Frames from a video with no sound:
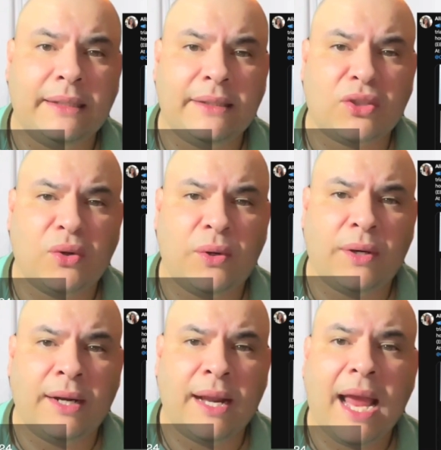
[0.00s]

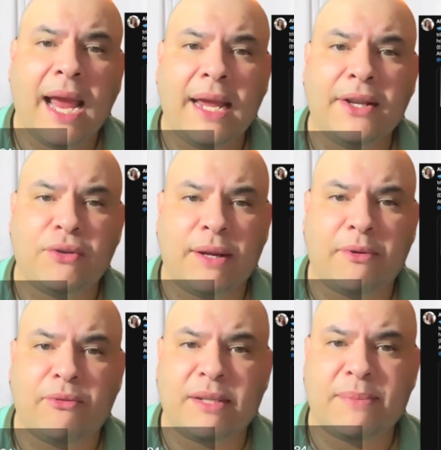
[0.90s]
score and
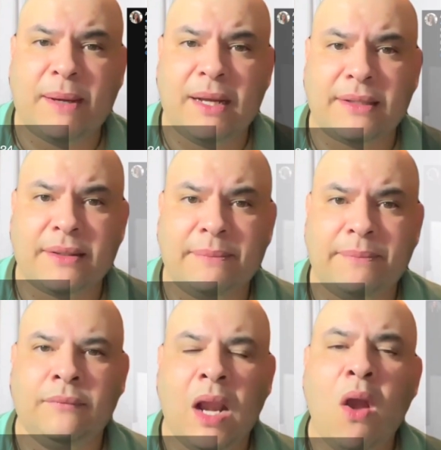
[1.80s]
treatment response.
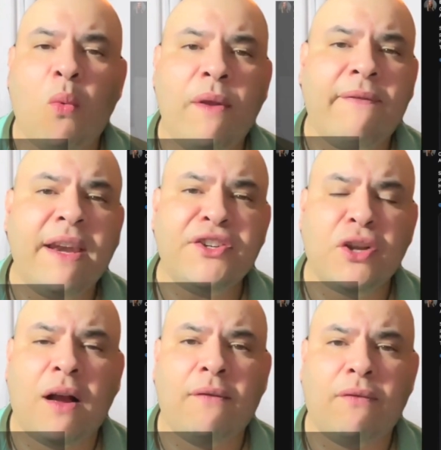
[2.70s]
We finish
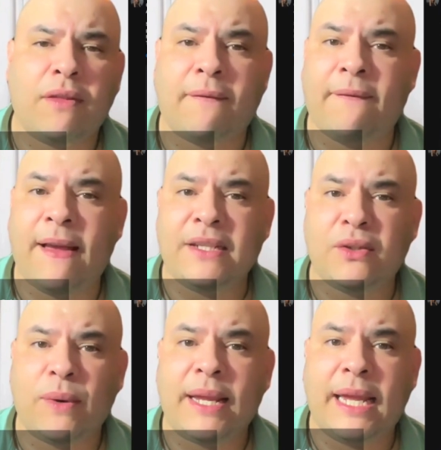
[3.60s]
off with a phase
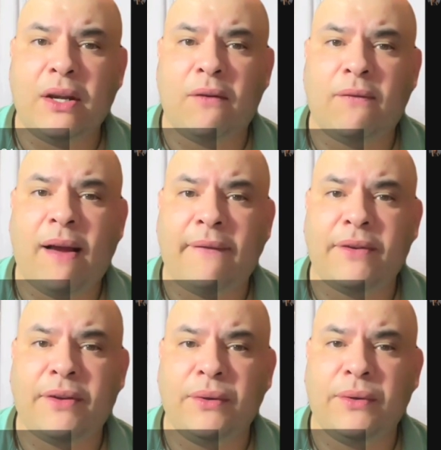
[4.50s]
3 Keynote
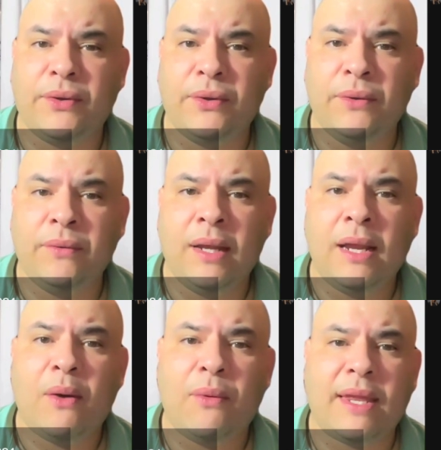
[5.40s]
522
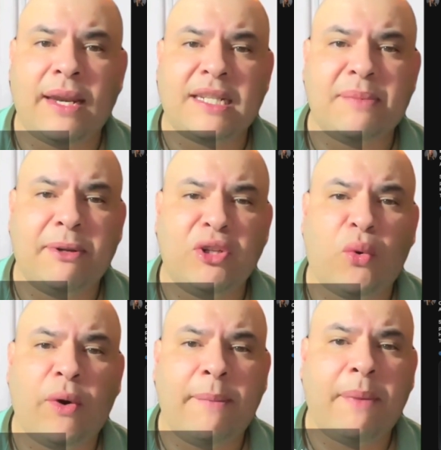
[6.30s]
with an
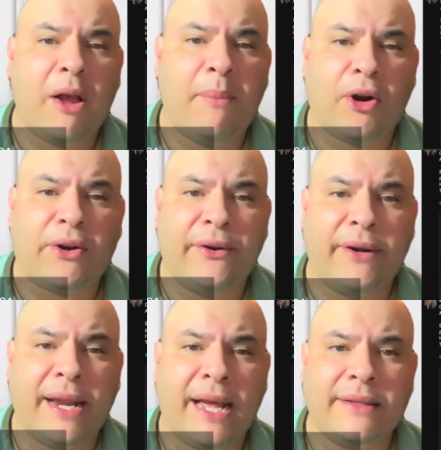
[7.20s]
exploratory biomarker
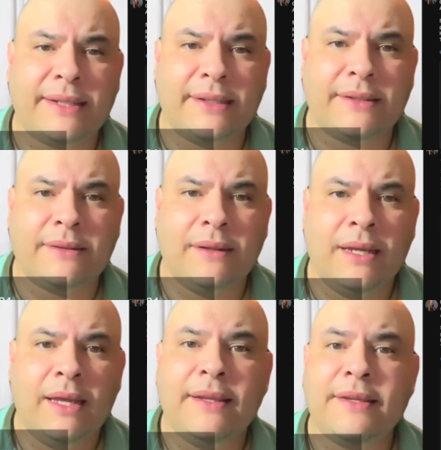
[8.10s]
analysis.
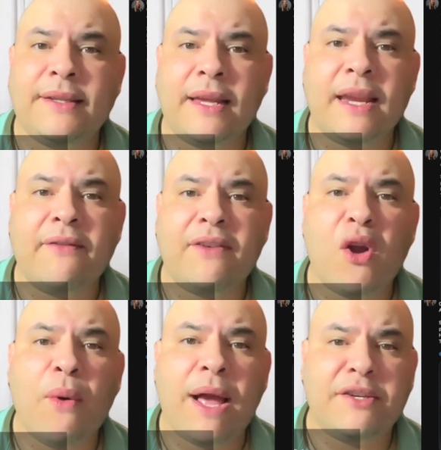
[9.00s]
The study of
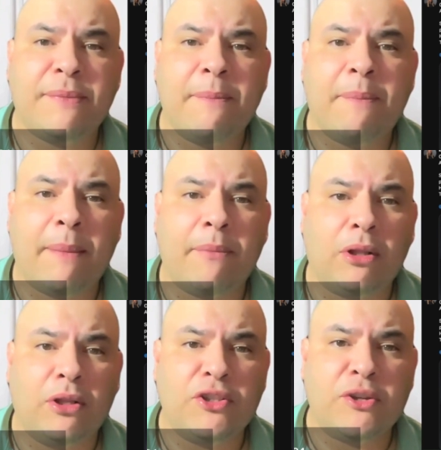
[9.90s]
neoadjuvant
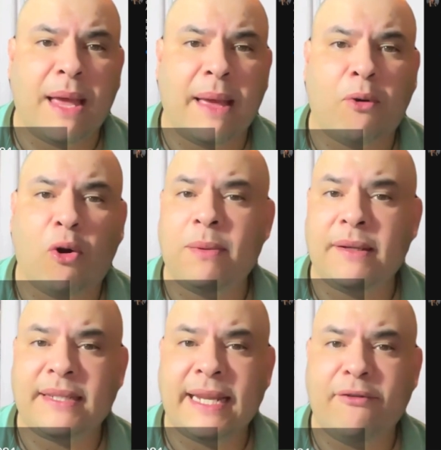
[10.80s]
pembrolizumab or
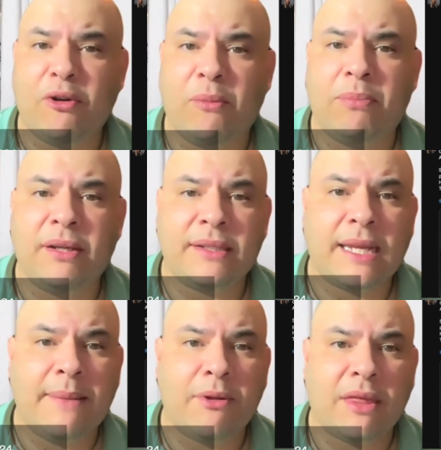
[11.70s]
placebo plus
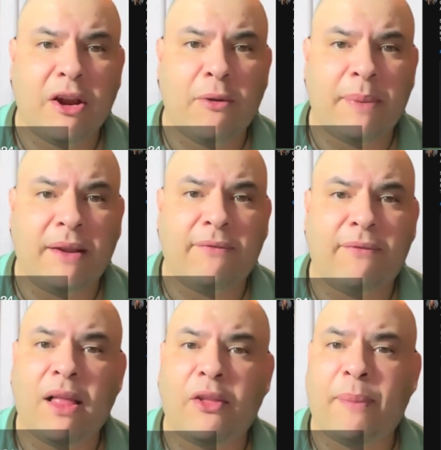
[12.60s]
chemotherapy
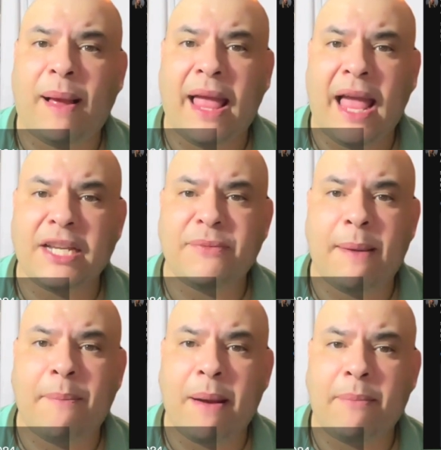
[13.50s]
followed by
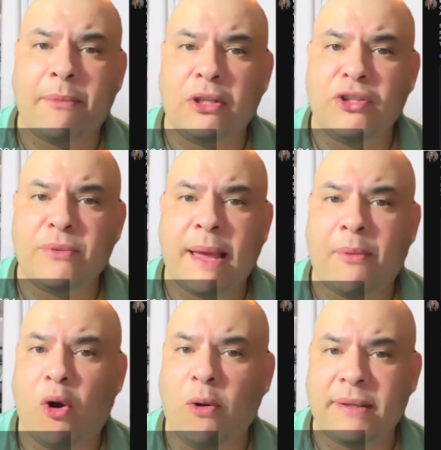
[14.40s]
adjuvant pembrolizumab
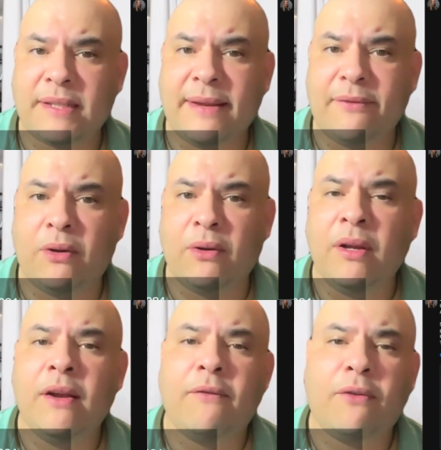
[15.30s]
or placebo
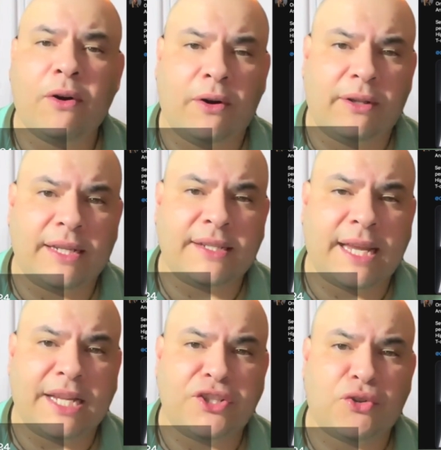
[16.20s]
for
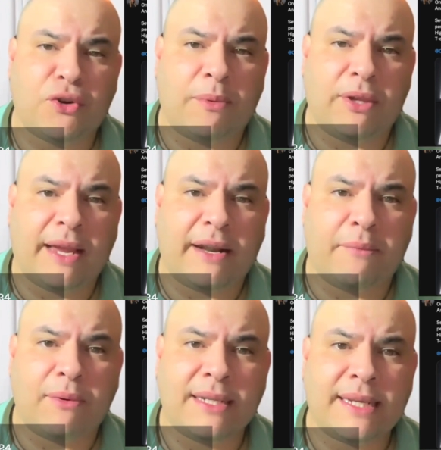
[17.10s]
early-stage triple-negative
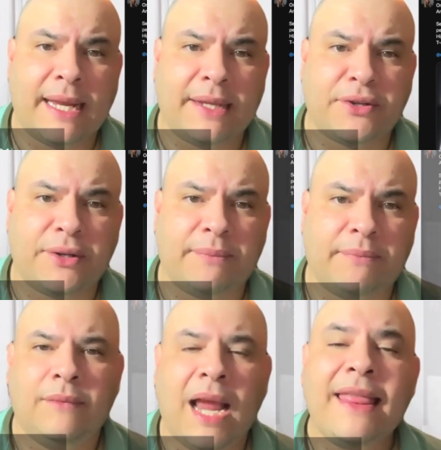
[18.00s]
breast cancer.
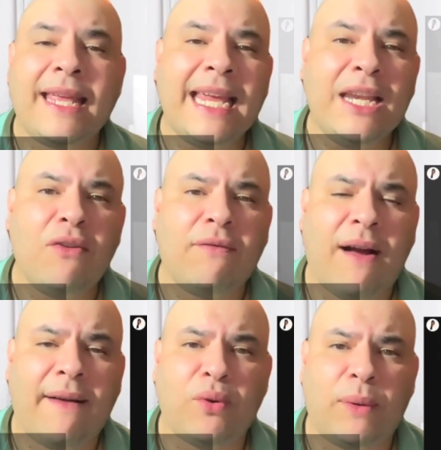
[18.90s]
The Keynote
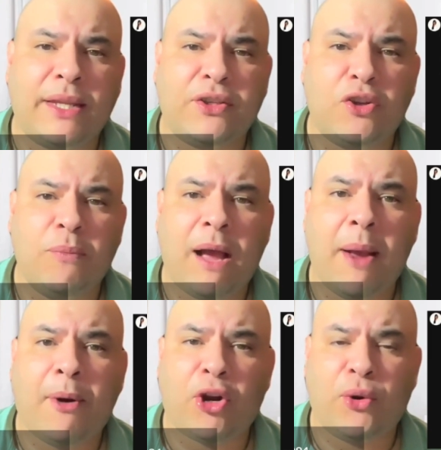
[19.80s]
522
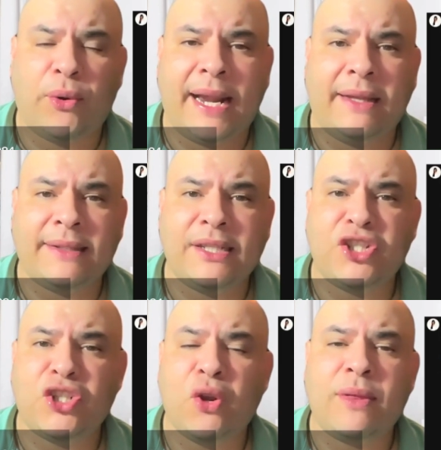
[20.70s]
biomarker analysis
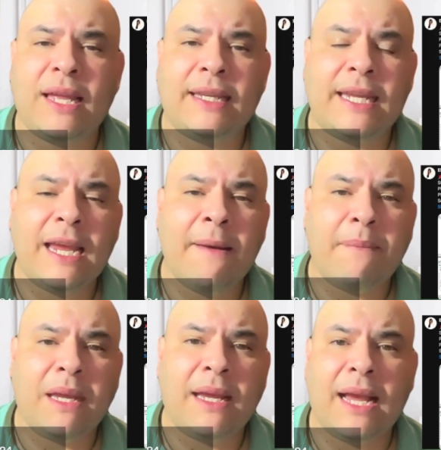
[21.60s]
showed that
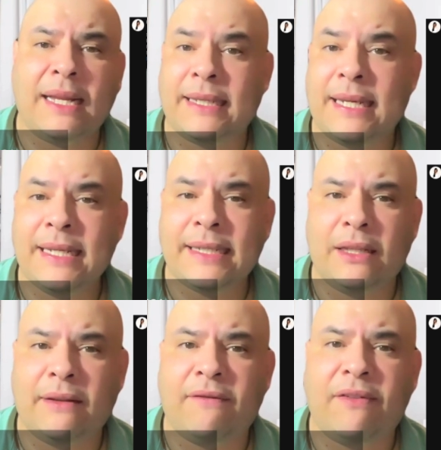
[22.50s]
TMB and
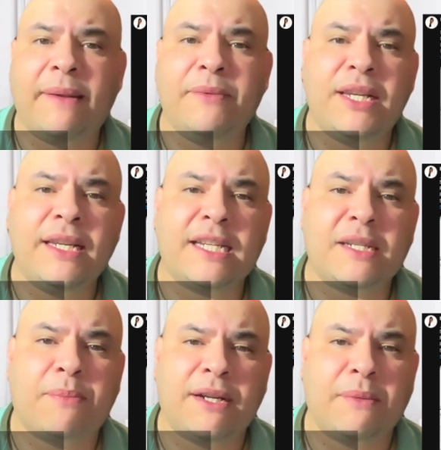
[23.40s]
T-cell inflamed gene
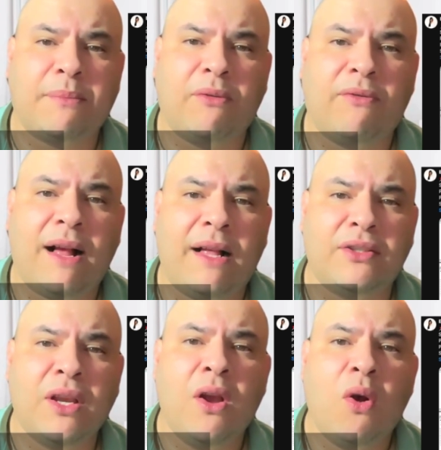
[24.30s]
expression
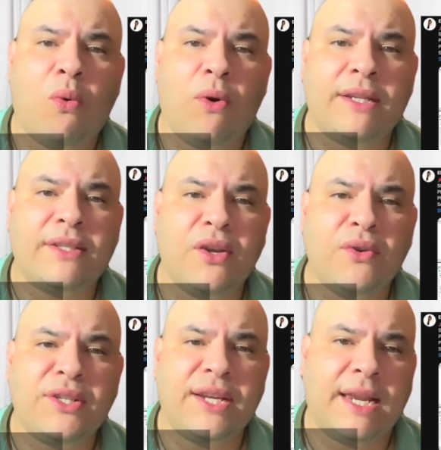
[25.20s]
profiles were
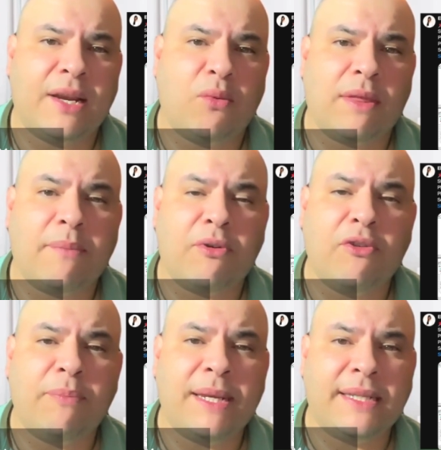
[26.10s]
associated with
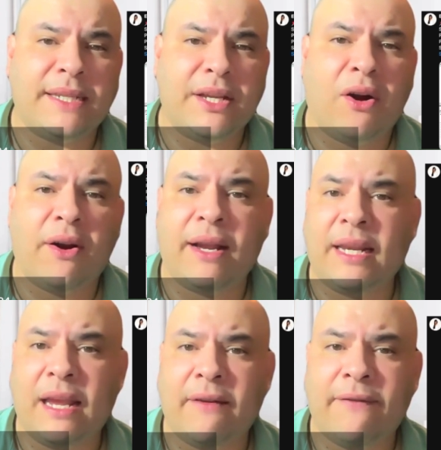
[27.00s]
improved PCR and
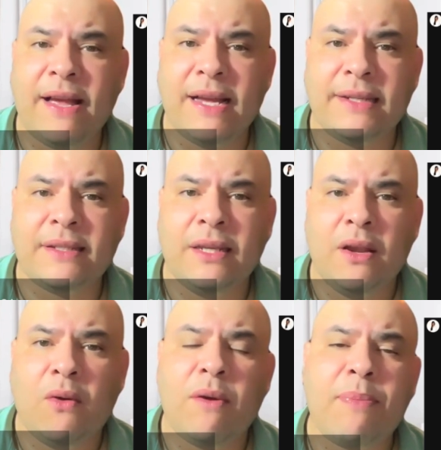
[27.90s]
EFS,
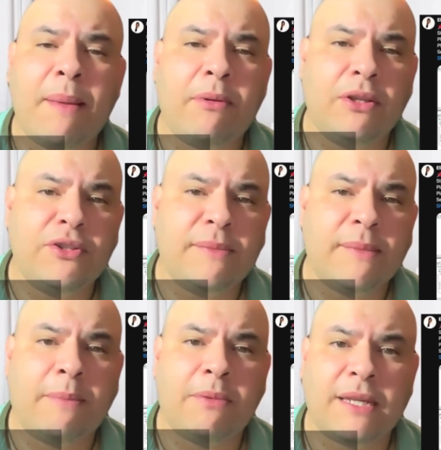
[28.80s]
with
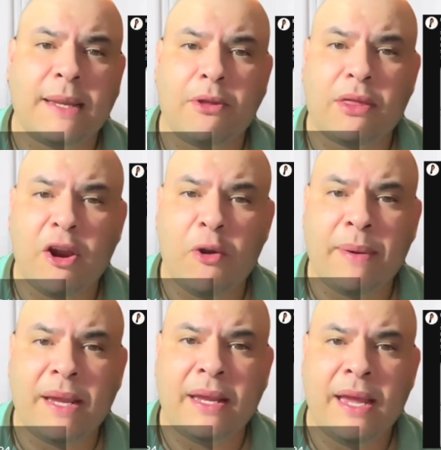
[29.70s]
pembrolizumab plus chemotherapy